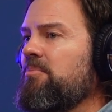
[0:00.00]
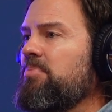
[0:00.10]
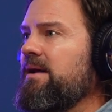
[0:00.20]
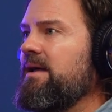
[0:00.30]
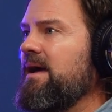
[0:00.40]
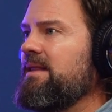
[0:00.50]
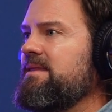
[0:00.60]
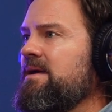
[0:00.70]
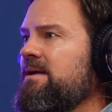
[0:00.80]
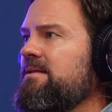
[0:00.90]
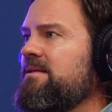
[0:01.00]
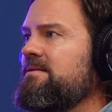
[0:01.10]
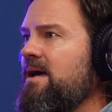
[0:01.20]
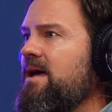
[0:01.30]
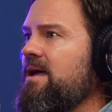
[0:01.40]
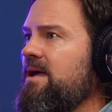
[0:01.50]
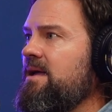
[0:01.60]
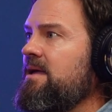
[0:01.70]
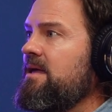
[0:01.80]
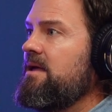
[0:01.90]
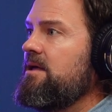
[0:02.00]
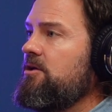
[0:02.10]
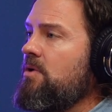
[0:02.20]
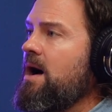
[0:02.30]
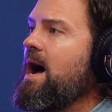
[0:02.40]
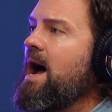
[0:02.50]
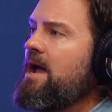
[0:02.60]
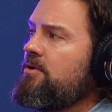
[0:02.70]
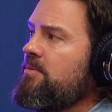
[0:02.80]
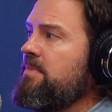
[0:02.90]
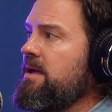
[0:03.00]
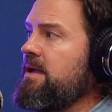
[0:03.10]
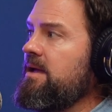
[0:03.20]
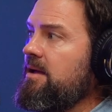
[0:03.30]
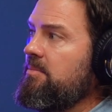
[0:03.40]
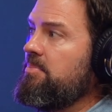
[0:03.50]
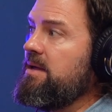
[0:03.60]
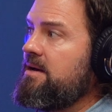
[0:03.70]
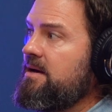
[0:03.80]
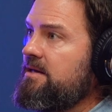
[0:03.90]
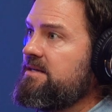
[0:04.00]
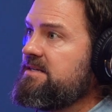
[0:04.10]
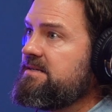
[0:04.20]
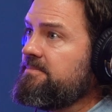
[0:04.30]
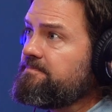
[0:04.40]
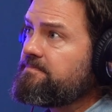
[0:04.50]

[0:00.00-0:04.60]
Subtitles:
But at the end of the day, you hire me because